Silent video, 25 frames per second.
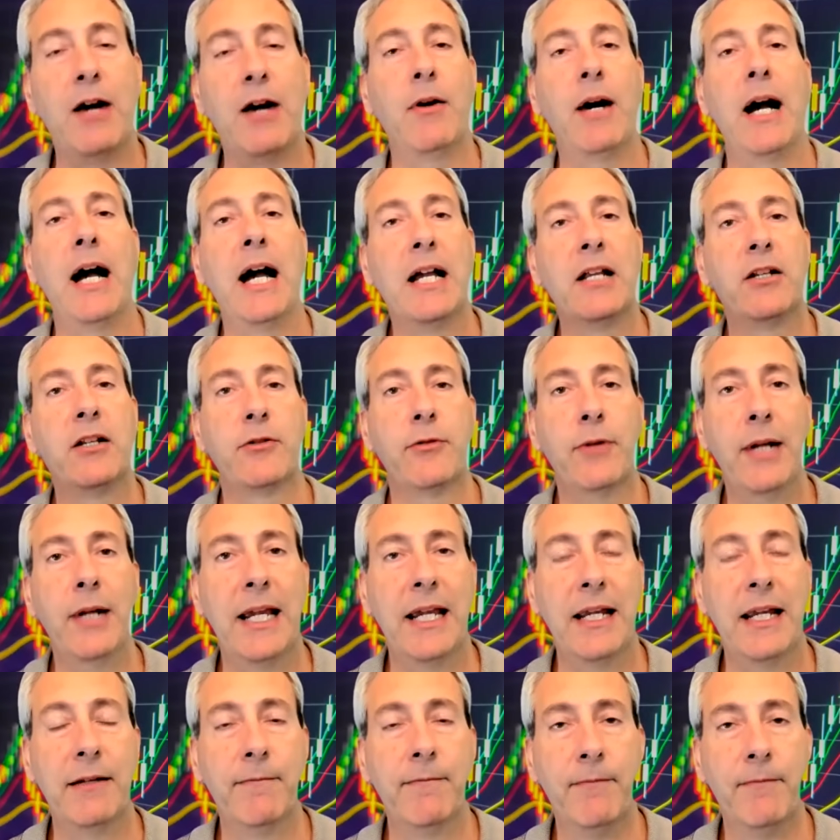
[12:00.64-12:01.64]
how I
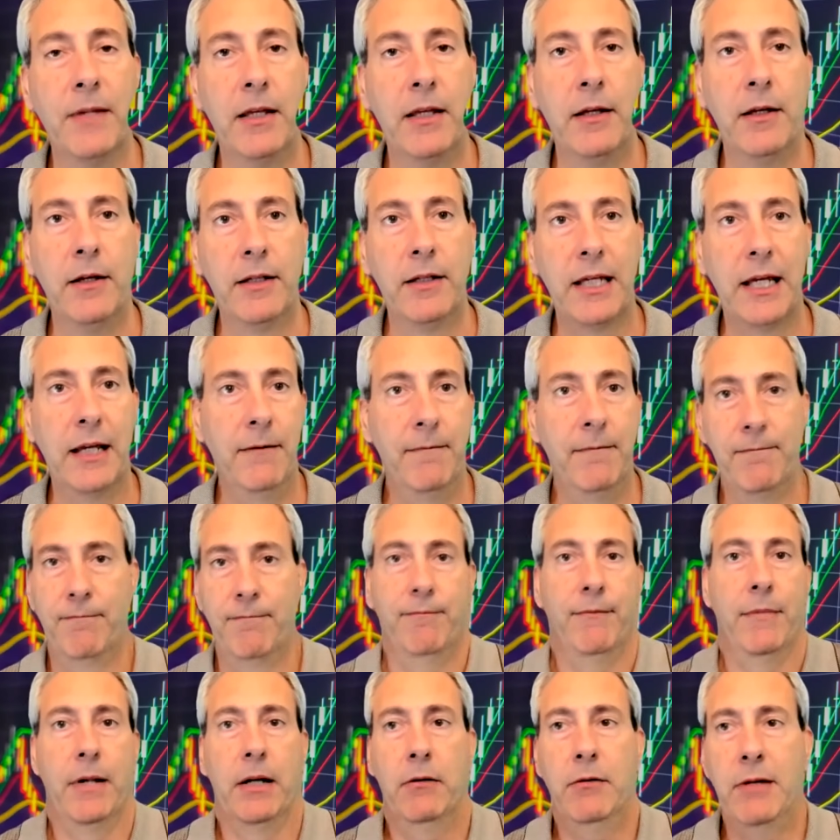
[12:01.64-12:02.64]
trade. Okay.
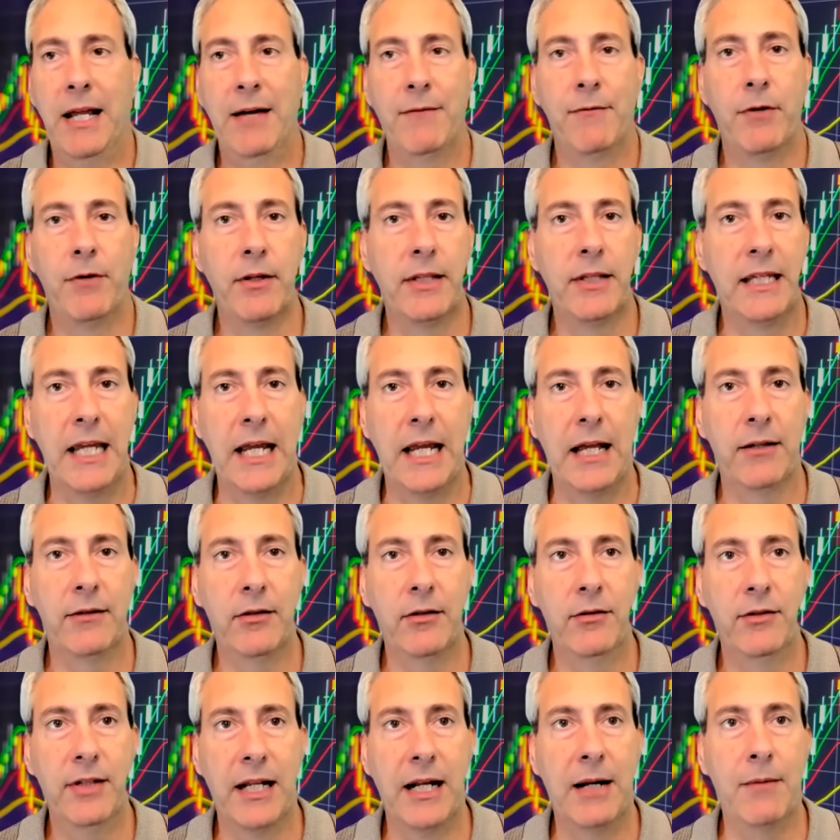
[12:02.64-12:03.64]
I don't have all the
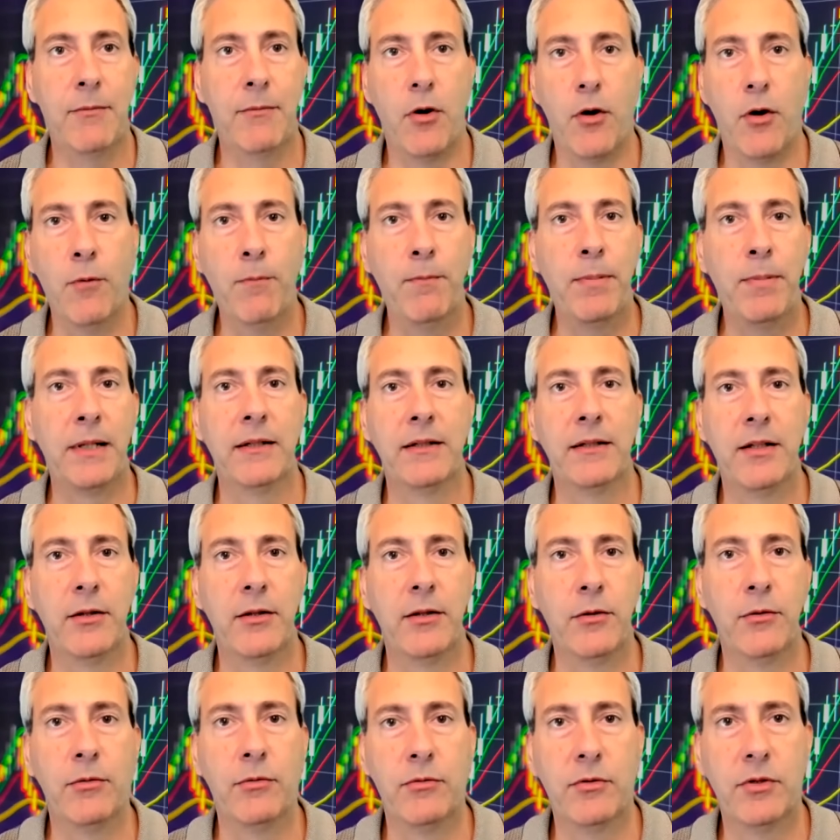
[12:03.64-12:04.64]
answers, and I'm open
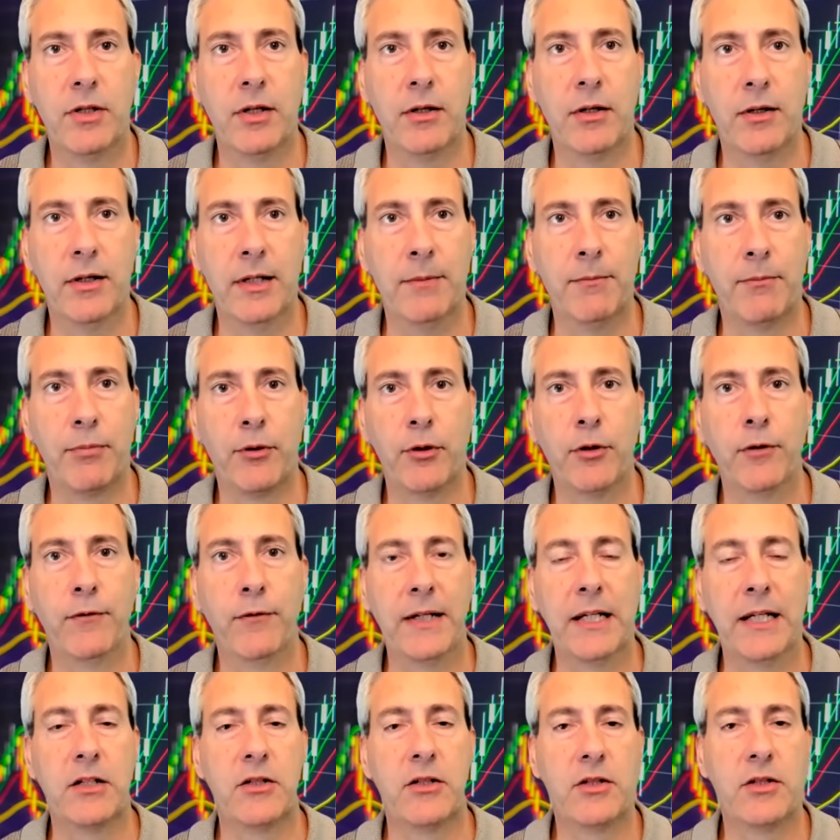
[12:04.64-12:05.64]
to
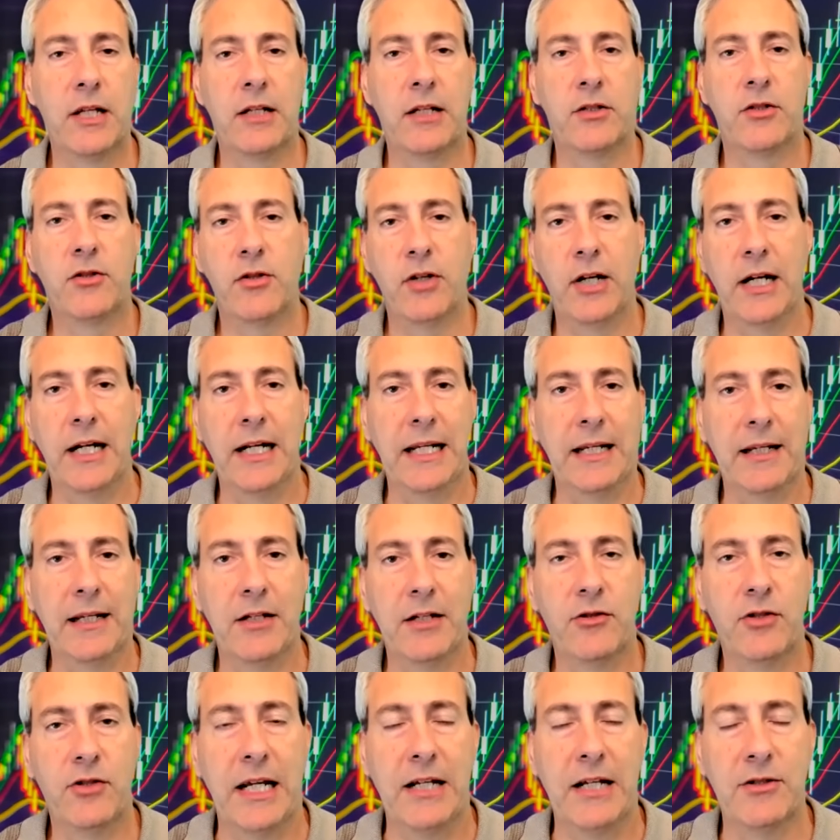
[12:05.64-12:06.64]
improving and trading
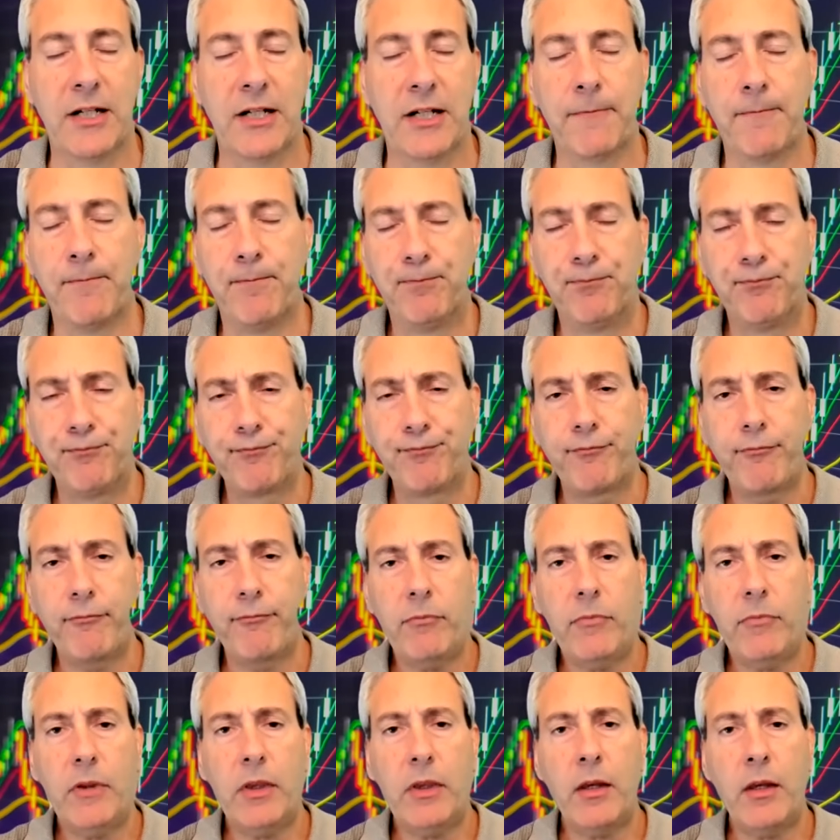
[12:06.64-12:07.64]
and changing.
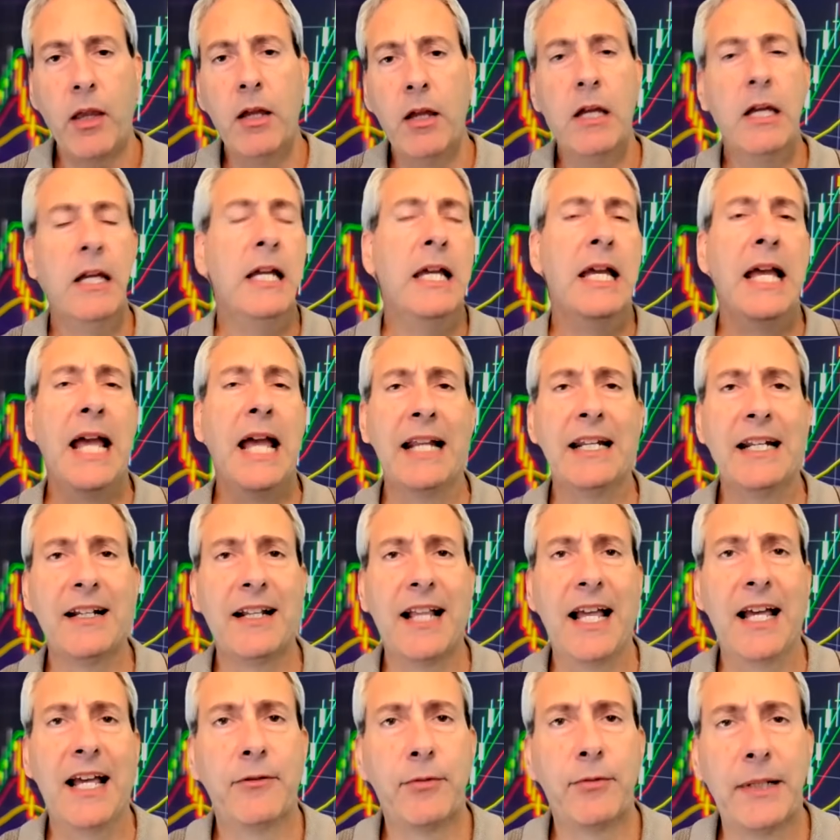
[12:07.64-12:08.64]
And the
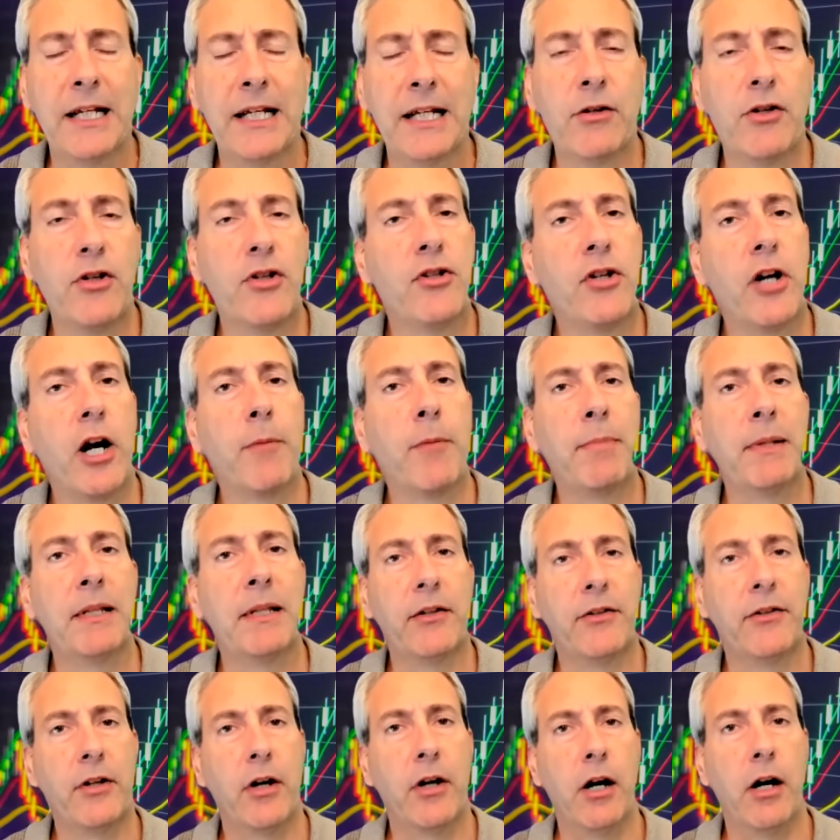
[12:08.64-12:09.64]
last one here is sharpen
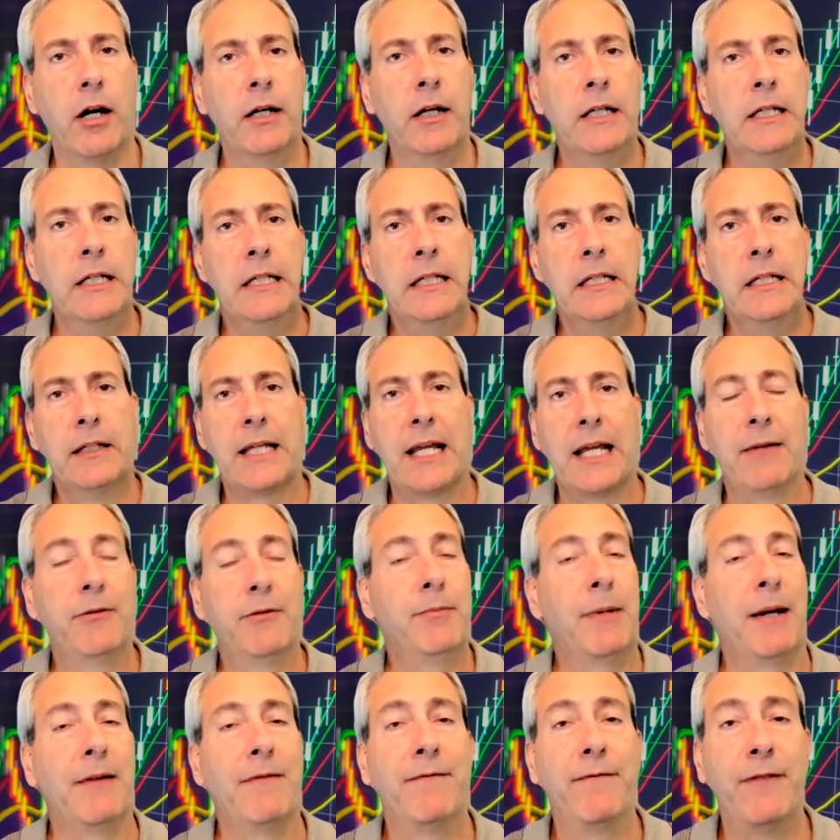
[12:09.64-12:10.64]
the saw. Okay,
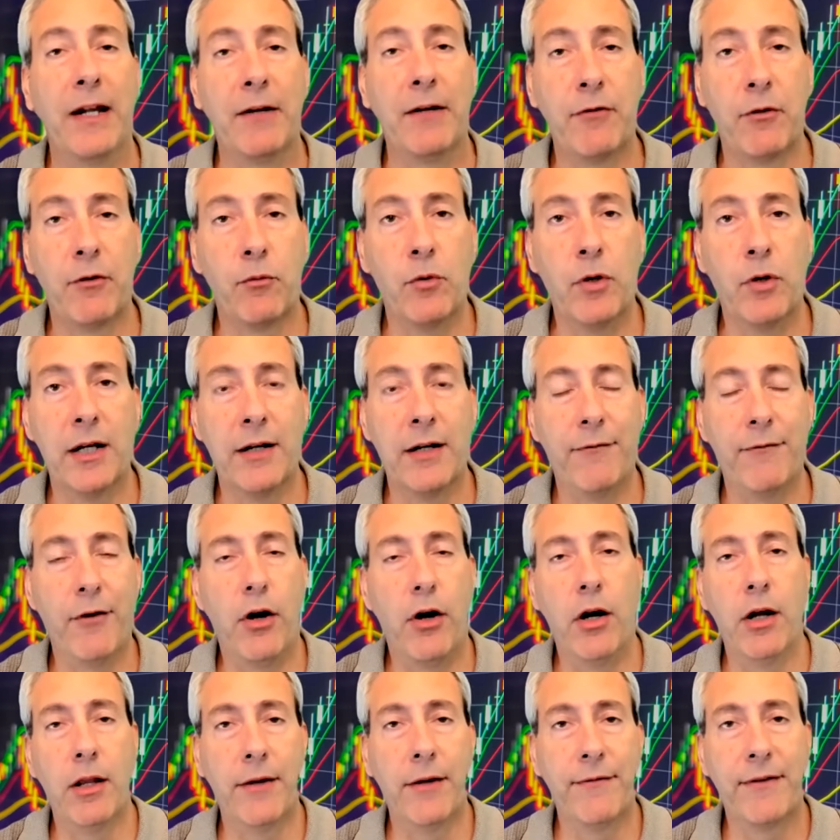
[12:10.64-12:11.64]
it's my favorite one of
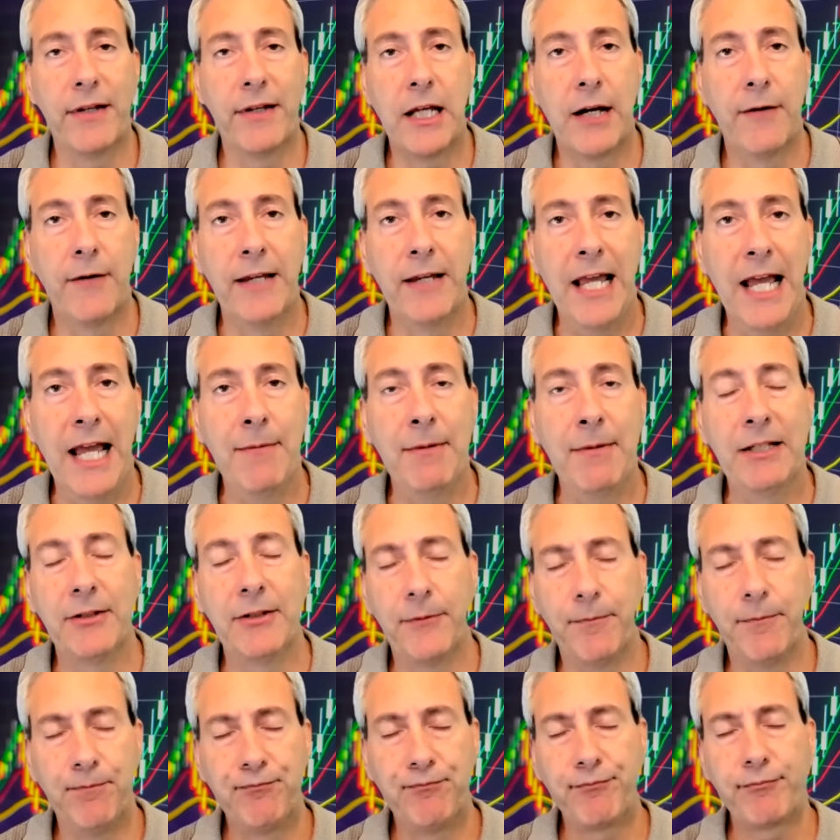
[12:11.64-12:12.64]
all of the Covey
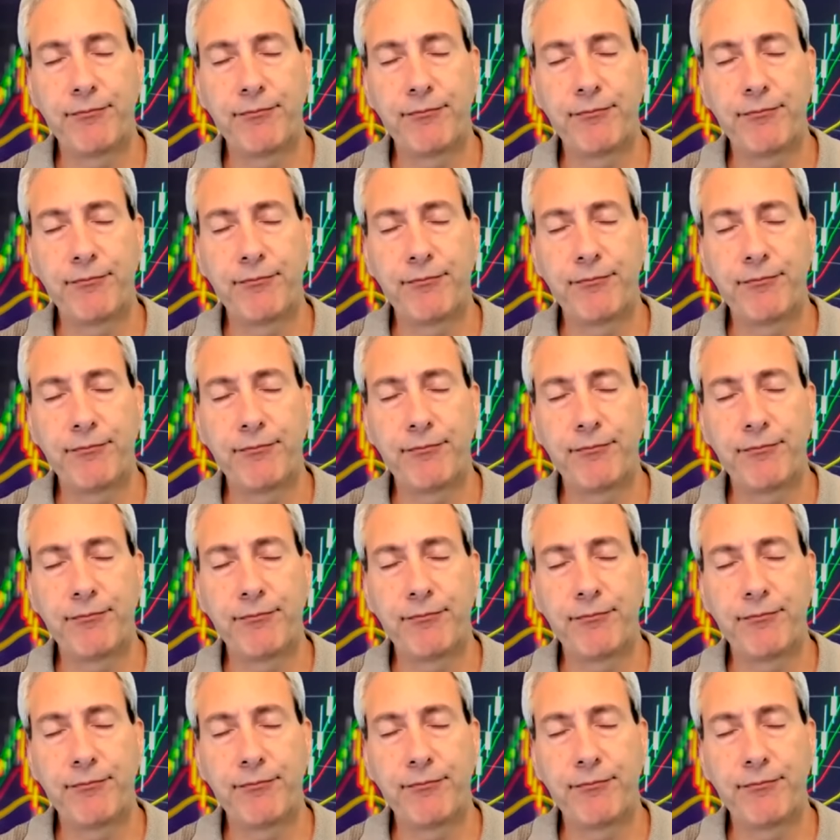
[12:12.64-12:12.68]
habits,